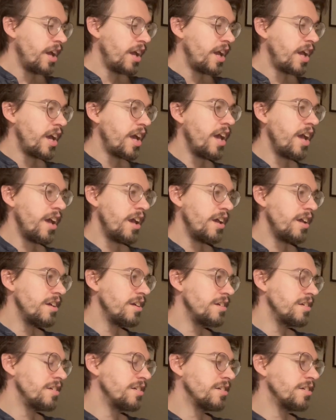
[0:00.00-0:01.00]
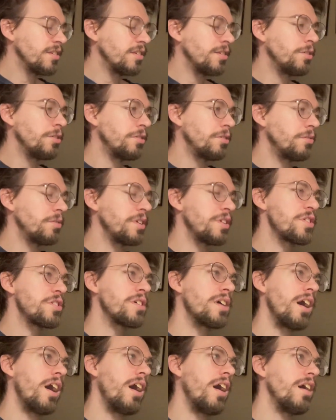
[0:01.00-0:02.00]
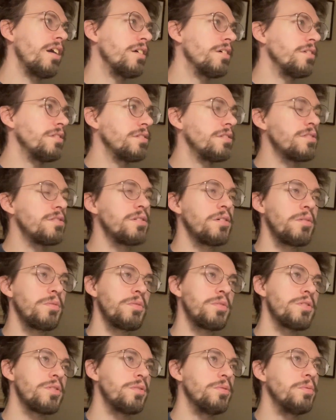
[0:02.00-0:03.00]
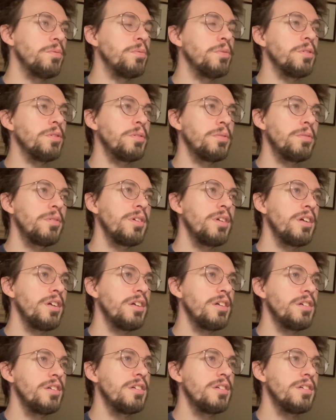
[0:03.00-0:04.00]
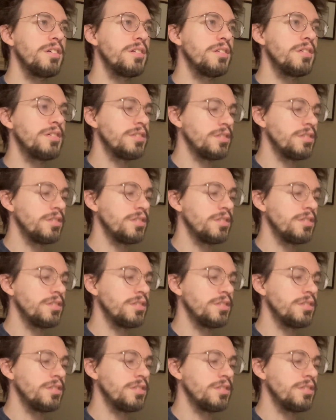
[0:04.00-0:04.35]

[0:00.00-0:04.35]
Hey, glory child, don't you worry.